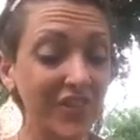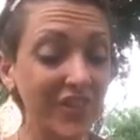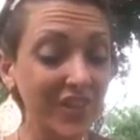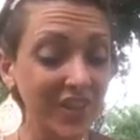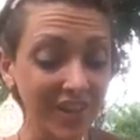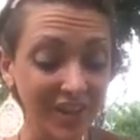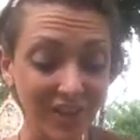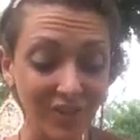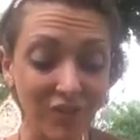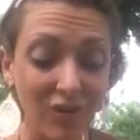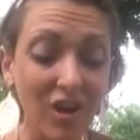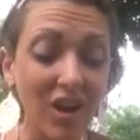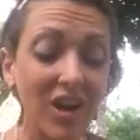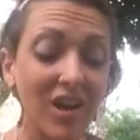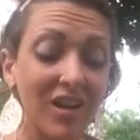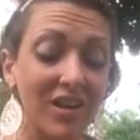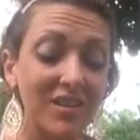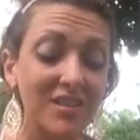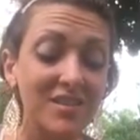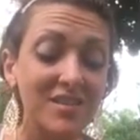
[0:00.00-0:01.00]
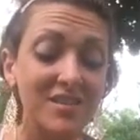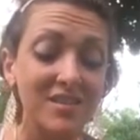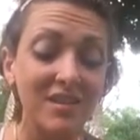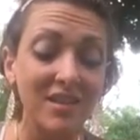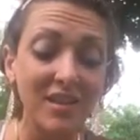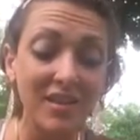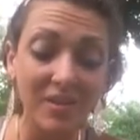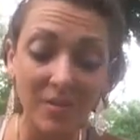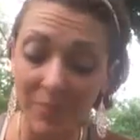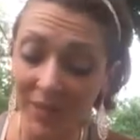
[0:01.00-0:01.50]
the Knight of Rods,
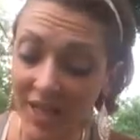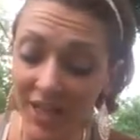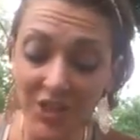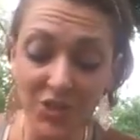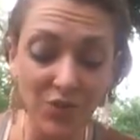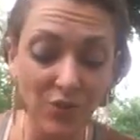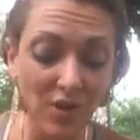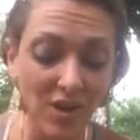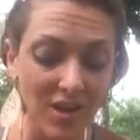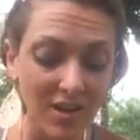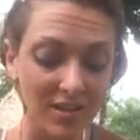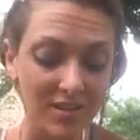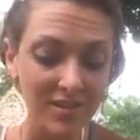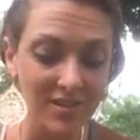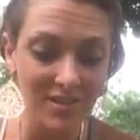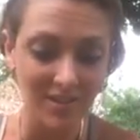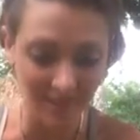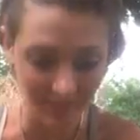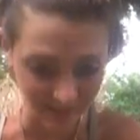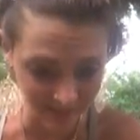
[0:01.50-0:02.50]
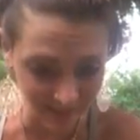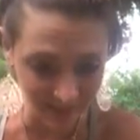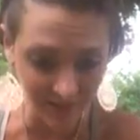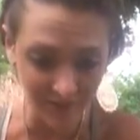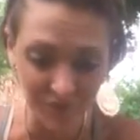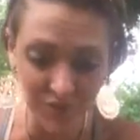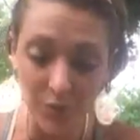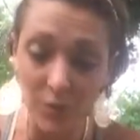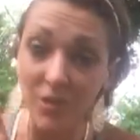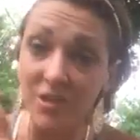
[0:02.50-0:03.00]
the Page of Rods, the King
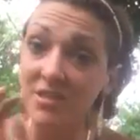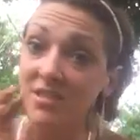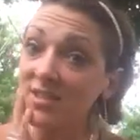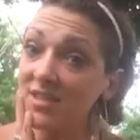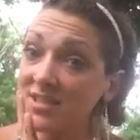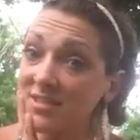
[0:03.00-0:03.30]
of Swords.